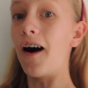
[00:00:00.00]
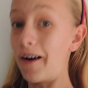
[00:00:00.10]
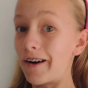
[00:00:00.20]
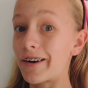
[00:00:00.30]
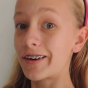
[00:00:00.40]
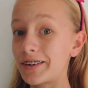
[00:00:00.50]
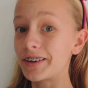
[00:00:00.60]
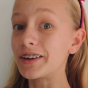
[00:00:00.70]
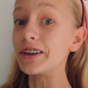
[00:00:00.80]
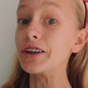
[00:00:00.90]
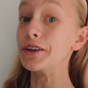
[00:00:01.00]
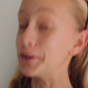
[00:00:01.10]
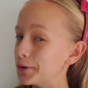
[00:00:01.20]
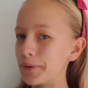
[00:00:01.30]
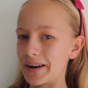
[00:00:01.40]
Are
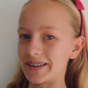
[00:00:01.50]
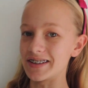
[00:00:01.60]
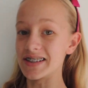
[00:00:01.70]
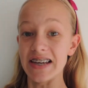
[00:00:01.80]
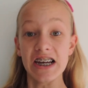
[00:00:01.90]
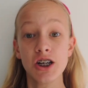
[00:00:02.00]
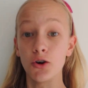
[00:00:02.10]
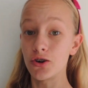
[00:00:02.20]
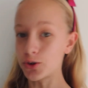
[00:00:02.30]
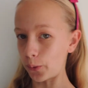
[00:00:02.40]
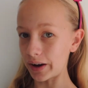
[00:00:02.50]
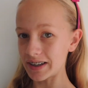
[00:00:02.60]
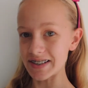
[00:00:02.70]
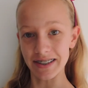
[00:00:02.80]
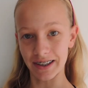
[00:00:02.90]
you ready to get your
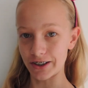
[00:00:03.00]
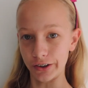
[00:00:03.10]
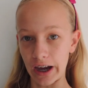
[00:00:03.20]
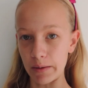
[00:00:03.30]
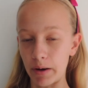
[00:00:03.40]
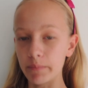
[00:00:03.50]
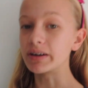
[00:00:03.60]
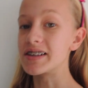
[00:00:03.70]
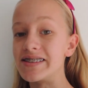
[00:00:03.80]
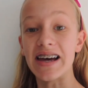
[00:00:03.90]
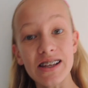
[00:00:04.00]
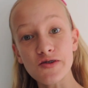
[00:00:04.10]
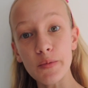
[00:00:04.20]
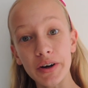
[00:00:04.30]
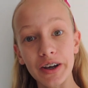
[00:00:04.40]
toy declutter game on? Because
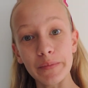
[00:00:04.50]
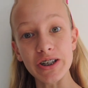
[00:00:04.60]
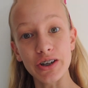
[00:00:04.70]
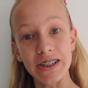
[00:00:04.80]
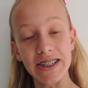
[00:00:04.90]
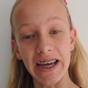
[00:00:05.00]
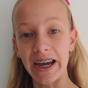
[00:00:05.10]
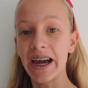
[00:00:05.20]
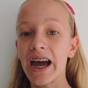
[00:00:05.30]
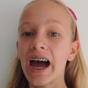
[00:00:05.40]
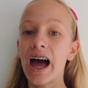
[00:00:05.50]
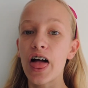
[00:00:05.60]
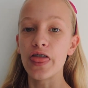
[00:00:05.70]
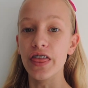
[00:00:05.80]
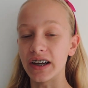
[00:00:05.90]
that's what we're going to be doing today.
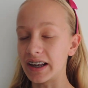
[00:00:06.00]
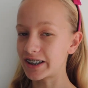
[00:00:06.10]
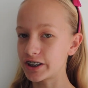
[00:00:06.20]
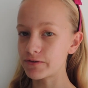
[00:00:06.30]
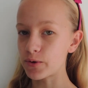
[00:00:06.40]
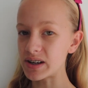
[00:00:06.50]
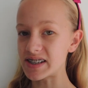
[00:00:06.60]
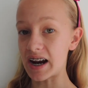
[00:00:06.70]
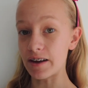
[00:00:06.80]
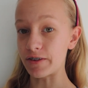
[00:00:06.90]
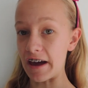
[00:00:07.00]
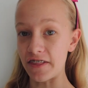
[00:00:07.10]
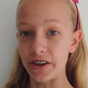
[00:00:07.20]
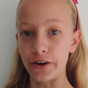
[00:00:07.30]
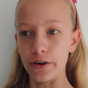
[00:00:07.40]
The collection of toys that I've
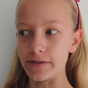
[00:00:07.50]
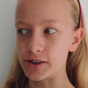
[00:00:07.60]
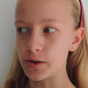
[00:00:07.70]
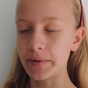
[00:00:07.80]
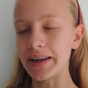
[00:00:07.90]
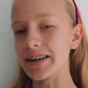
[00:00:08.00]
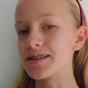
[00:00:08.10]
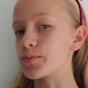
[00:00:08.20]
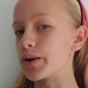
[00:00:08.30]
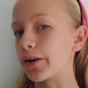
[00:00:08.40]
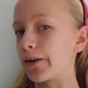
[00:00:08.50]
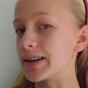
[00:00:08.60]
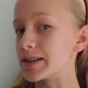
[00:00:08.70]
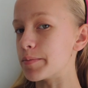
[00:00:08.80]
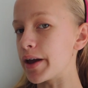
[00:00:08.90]
gathered over so many years, we are
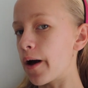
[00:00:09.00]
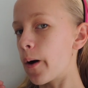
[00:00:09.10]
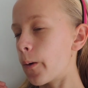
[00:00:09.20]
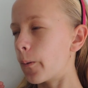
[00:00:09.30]
going to be